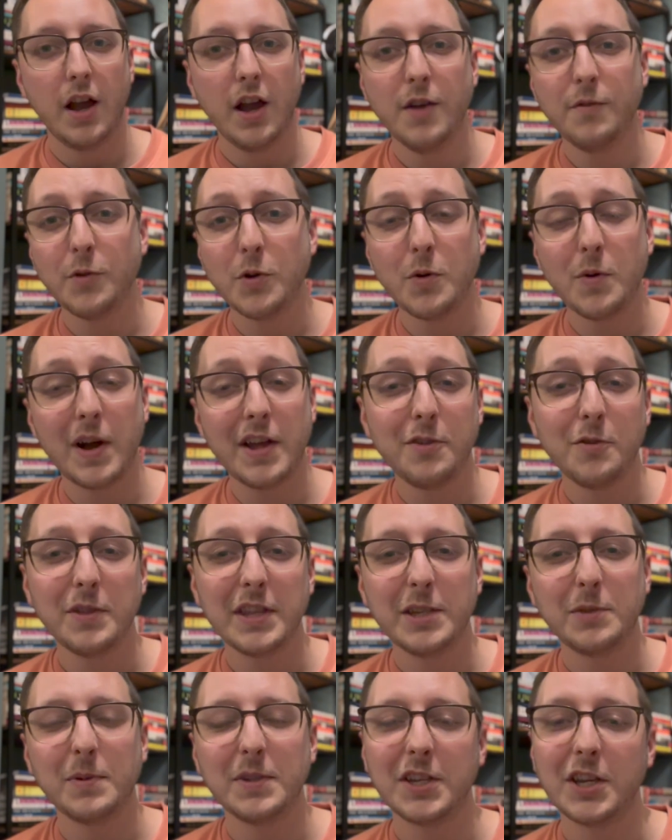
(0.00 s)
Overall, I thought
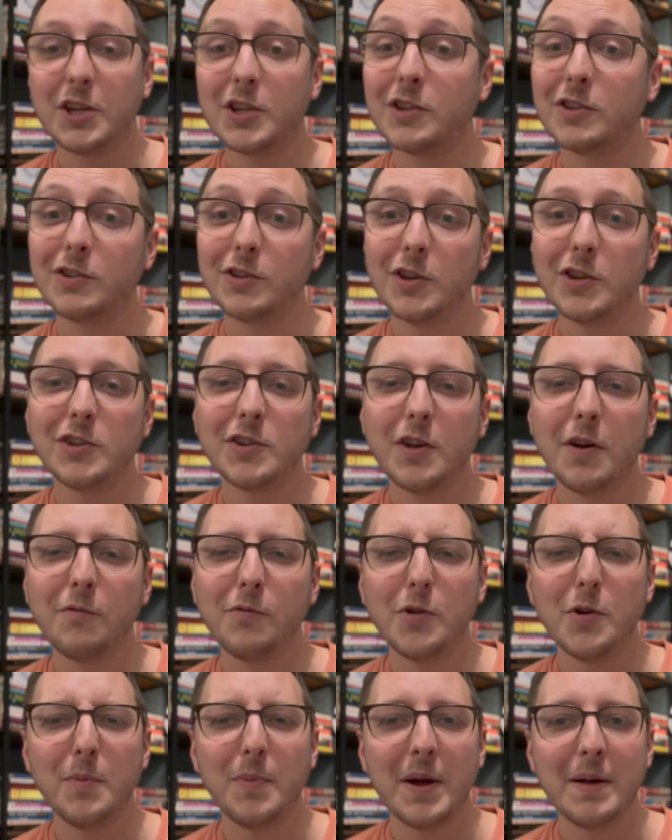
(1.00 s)
this was a good
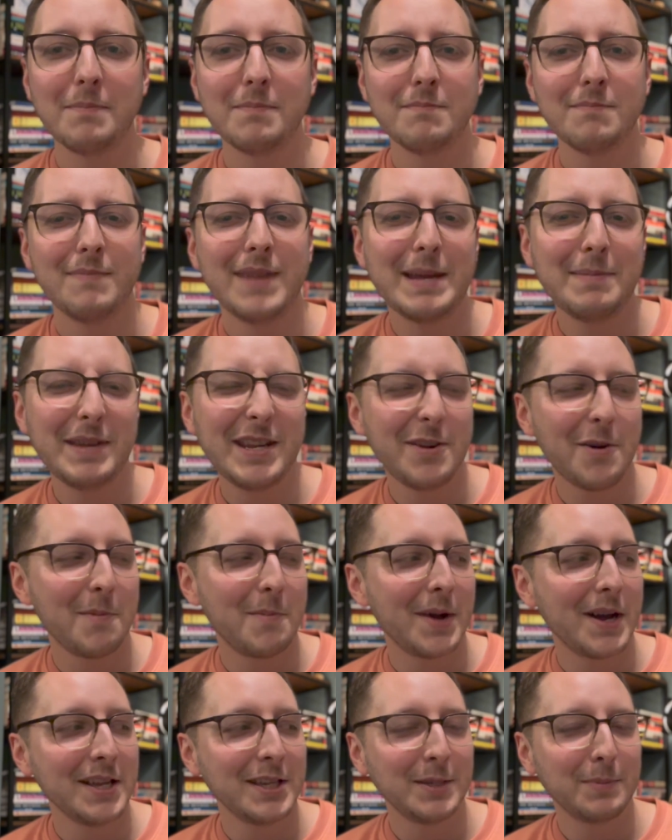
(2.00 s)
novel, but maybe not
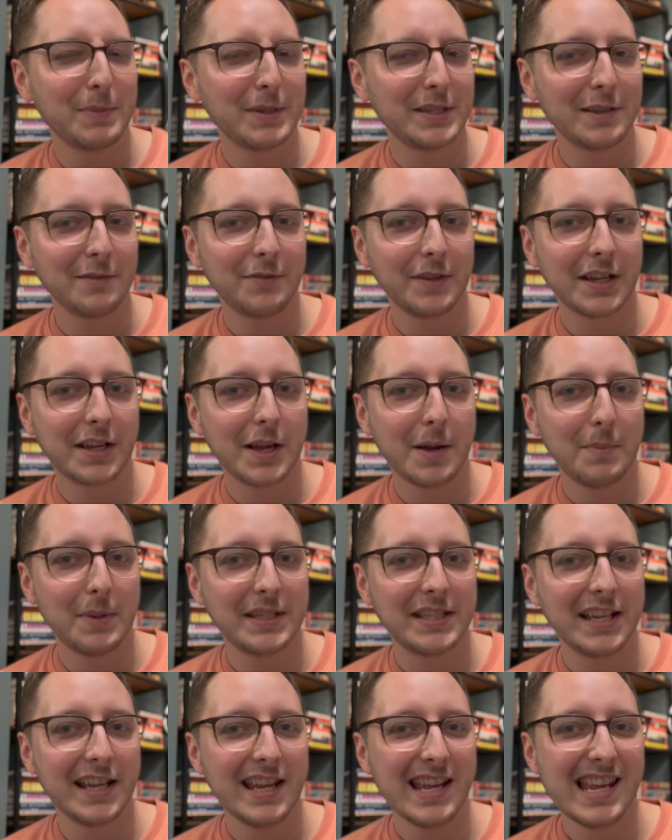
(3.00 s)
my specific cup of
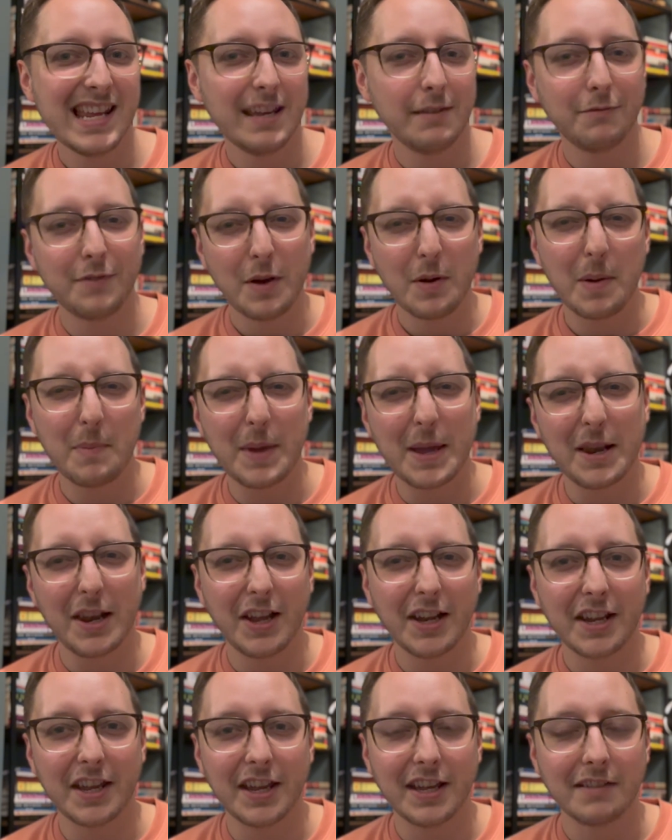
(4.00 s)
tea. It felt a bit
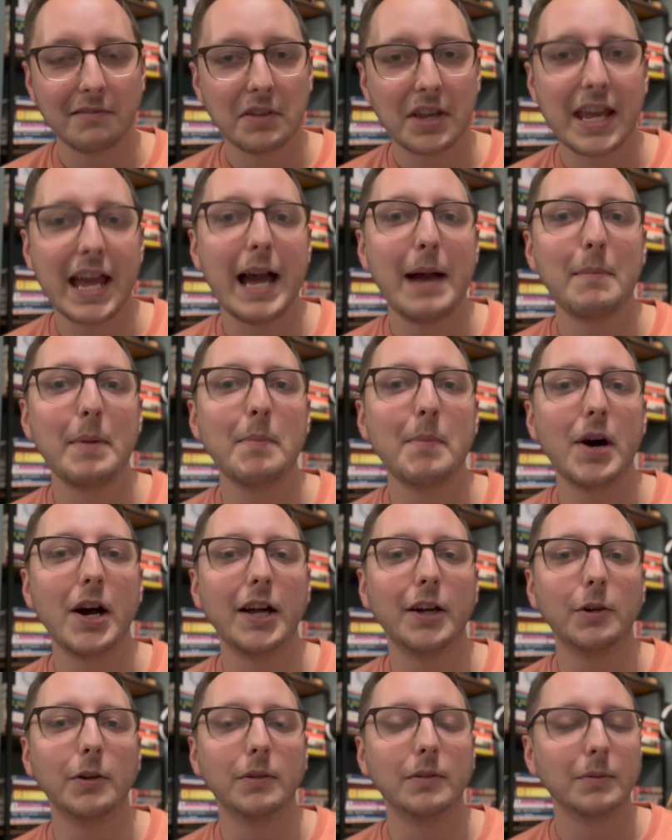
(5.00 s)
like a
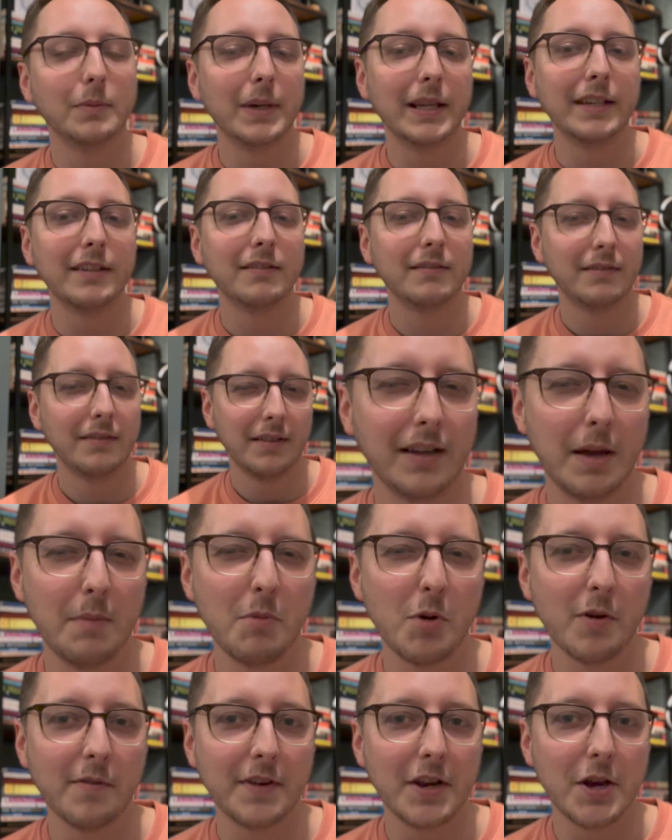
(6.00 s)
chamomile when I'm
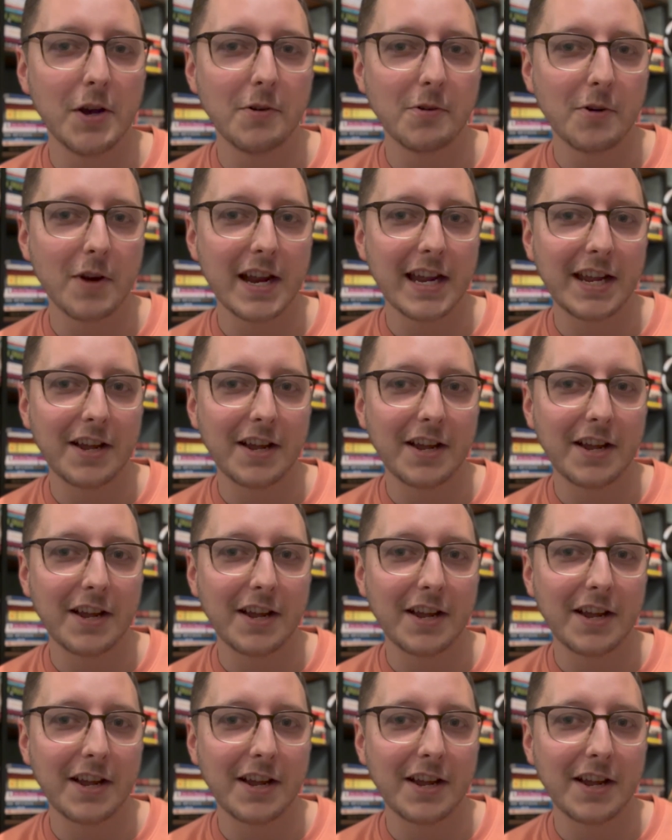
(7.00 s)
more of an Earl Grey